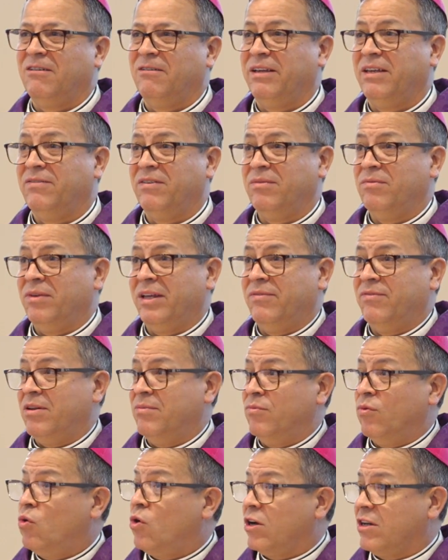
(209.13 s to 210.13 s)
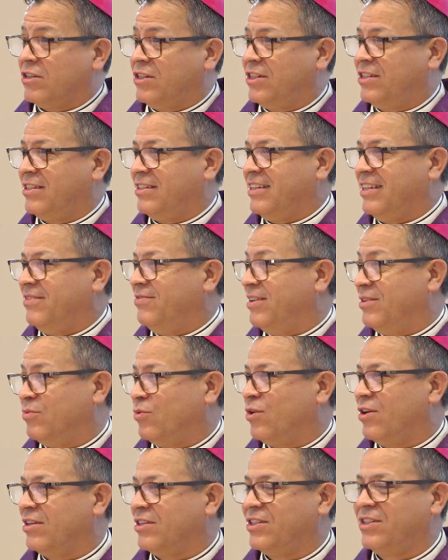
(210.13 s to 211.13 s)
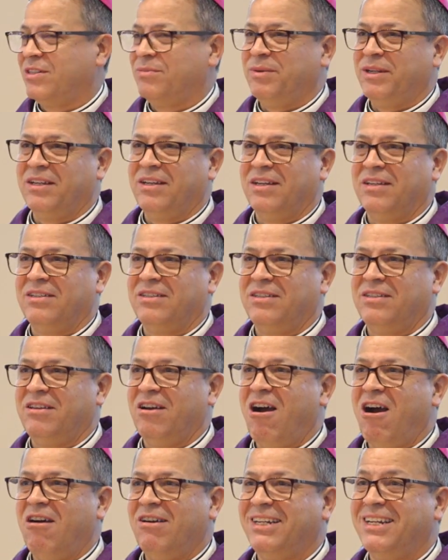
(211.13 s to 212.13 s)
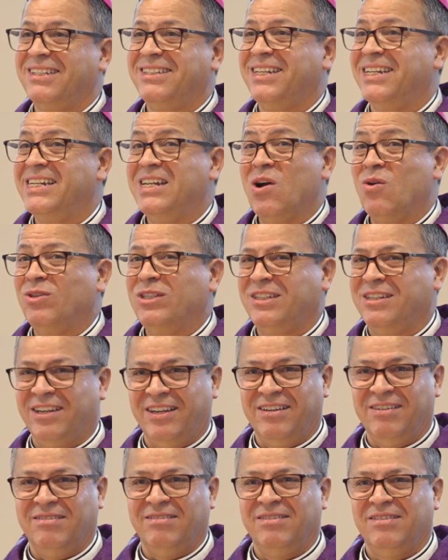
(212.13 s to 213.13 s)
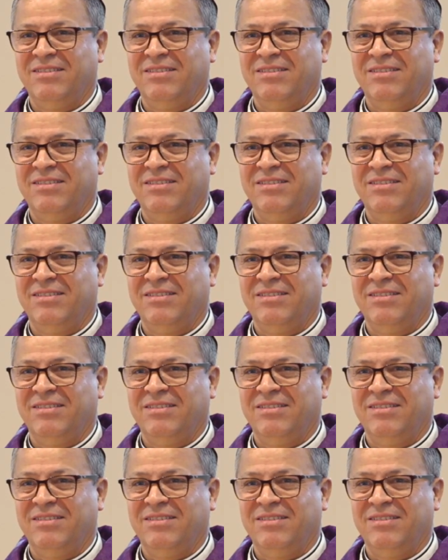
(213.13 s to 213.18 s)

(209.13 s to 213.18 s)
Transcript: even worse, because the heart doesn't know sin.